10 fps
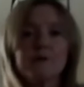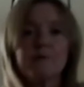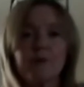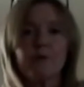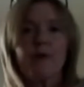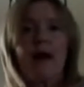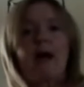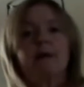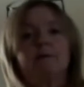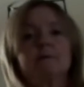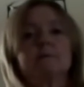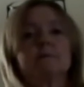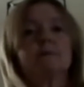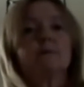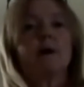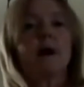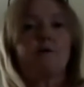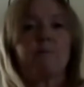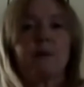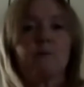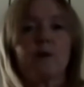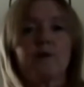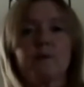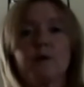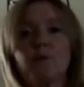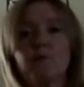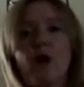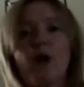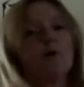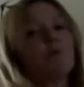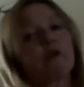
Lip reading: of you that have been with me will know one